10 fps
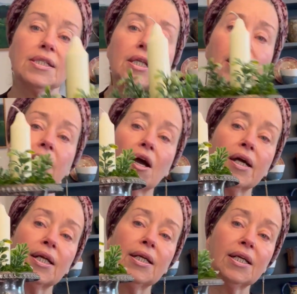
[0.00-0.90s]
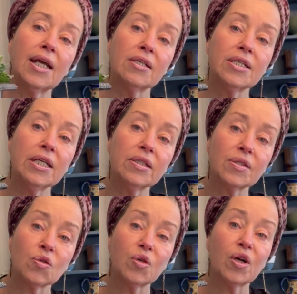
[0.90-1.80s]
that I got at an antique
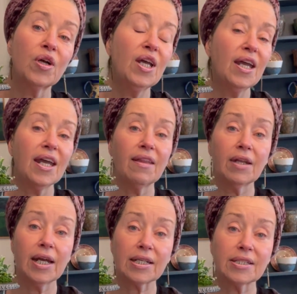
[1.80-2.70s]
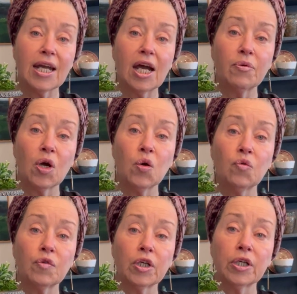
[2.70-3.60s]
store in the next town
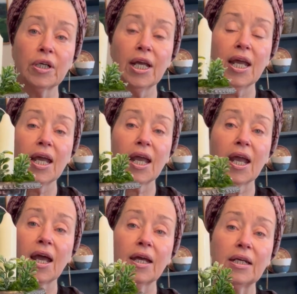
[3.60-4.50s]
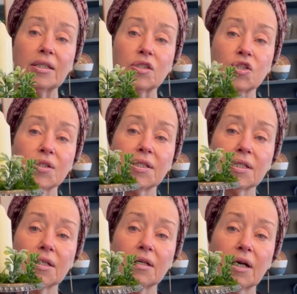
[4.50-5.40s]
over. And it's just
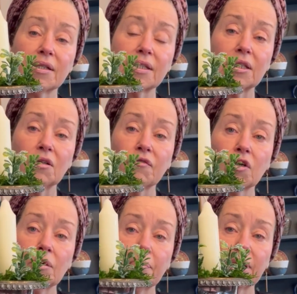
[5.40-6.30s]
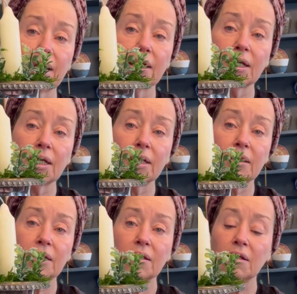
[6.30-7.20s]
a silver plated,
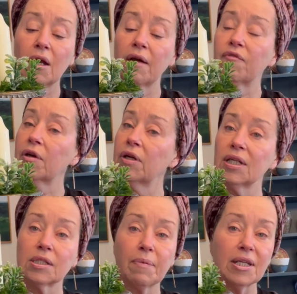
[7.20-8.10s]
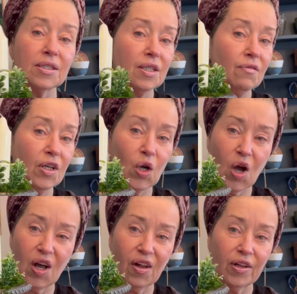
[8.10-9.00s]
not very expensive at
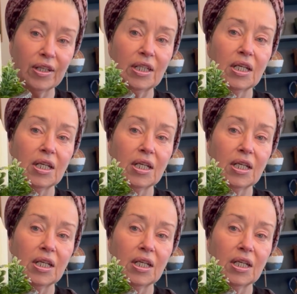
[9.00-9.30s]
all,